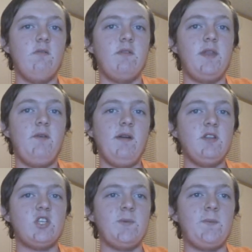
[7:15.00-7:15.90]
When they went
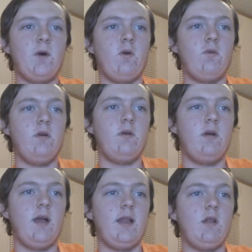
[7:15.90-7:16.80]
to Super Bowl
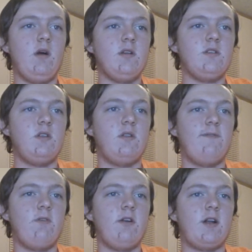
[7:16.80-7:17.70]
and lost to the
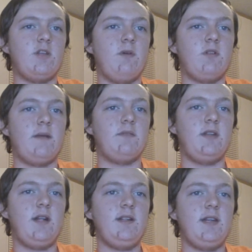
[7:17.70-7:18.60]
forty-niners both times,
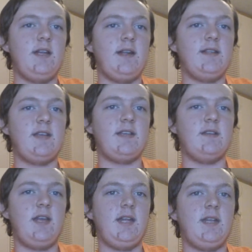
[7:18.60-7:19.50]
the nineteen eighty-eight
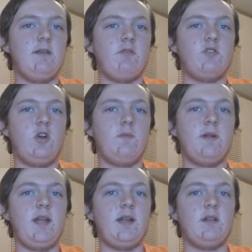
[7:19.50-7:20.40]
season ended with Joe
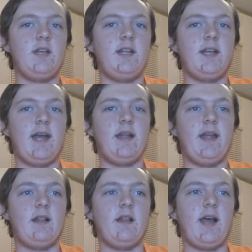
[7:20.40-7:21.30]
Montana leading
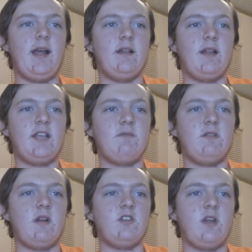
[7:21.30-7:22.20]
at a, la- a
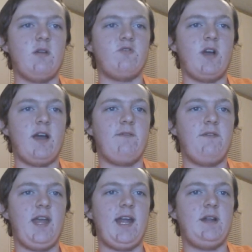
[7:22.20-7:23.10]
last-minute touchdown
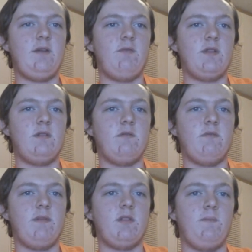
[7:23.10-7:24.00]
drive, aided when the,
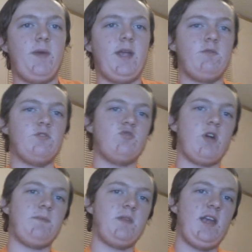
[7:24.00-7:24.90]
when the Bengals
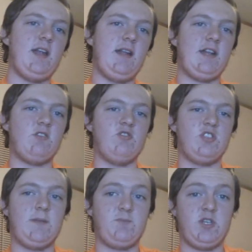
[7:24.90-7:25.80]
dropped an
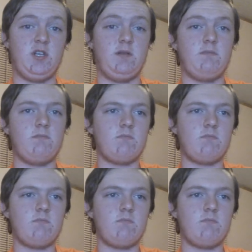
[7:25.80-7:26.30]
interception.